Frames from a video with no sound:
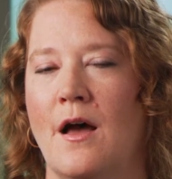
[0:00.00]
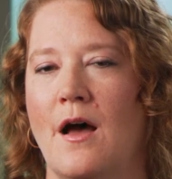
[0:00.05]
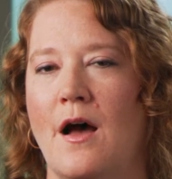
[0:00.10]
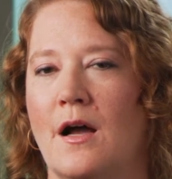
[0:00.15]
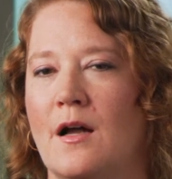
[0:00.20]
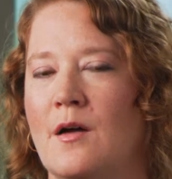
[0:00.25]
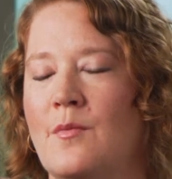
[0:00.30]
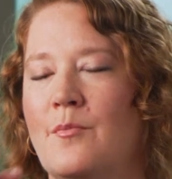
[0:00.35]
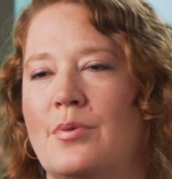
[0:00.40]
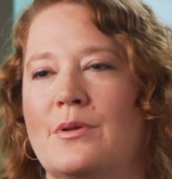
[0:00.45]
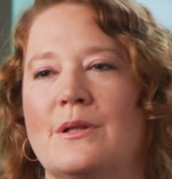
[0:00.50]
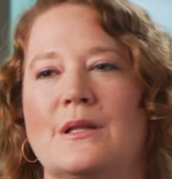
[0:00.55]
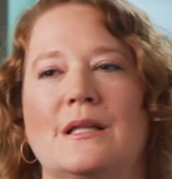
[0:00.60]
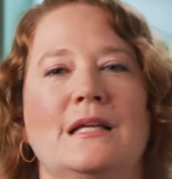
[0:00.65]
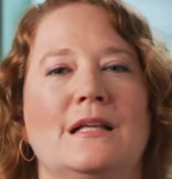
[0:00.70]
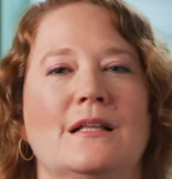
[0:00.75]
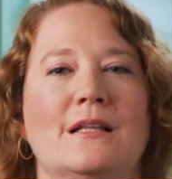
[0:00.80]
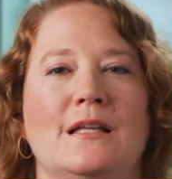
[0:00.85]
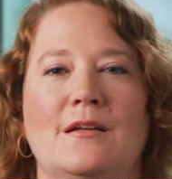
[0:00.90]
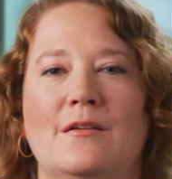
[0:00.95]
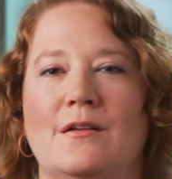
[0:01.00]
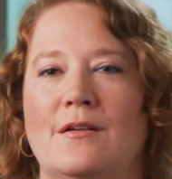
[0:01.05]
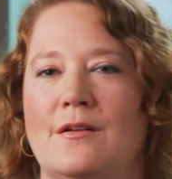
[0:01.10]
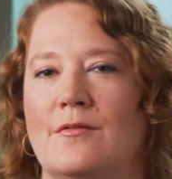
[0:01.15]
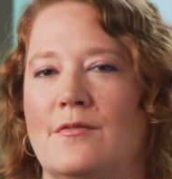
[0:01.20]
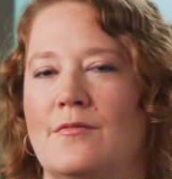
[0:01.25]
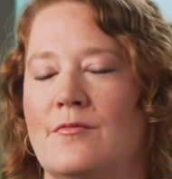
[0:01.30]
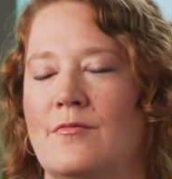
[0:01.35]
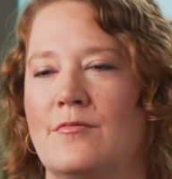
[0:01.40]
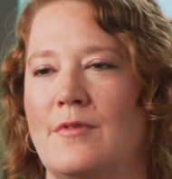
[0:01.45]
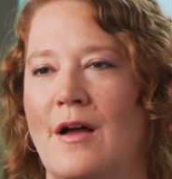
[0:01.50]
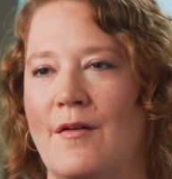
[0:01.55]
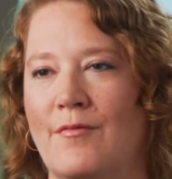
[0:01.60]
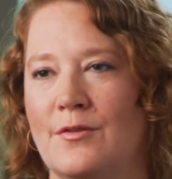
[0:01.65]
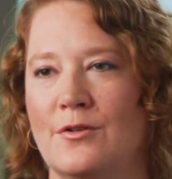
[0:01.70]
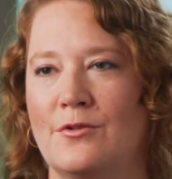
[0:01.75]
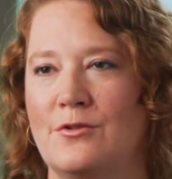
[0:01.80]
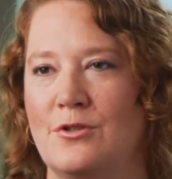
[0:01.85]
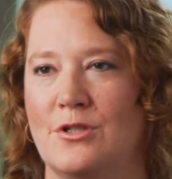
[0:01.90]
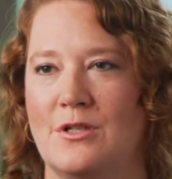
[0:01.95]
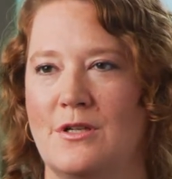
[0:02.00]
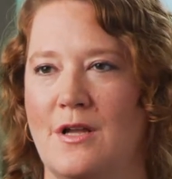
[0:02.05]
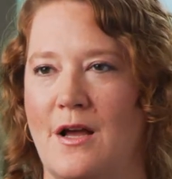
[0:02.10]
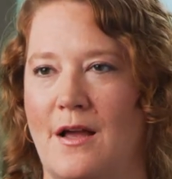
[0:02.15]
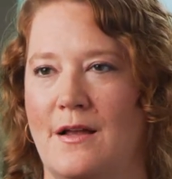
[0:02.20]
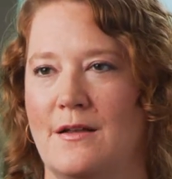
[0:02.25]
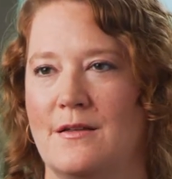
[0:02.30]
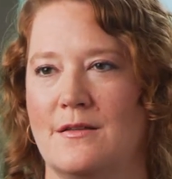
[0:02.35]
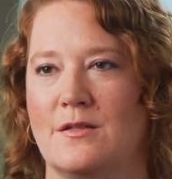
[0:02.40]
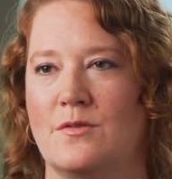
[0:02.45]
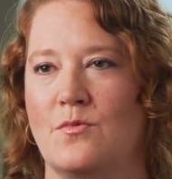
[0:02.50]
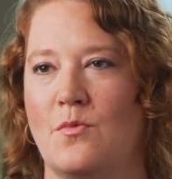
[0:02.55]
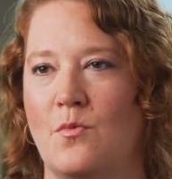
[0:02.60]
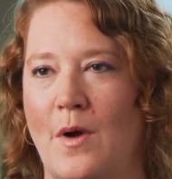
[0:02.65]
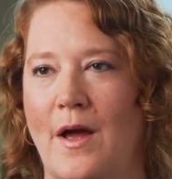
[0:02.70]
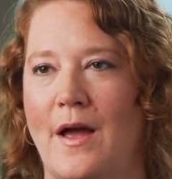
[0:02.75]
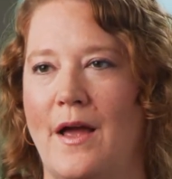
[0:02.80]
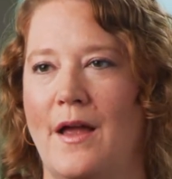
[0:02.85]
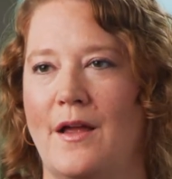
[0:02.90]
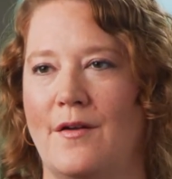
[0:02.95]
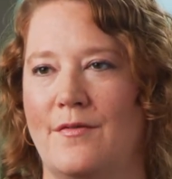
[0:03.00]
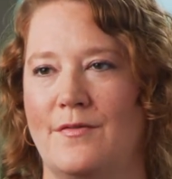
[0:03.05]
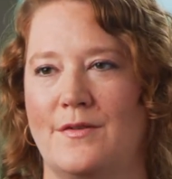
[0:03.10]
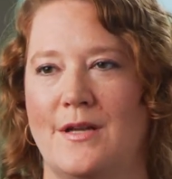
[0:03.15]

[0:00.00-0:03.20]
a completely revolutionized way of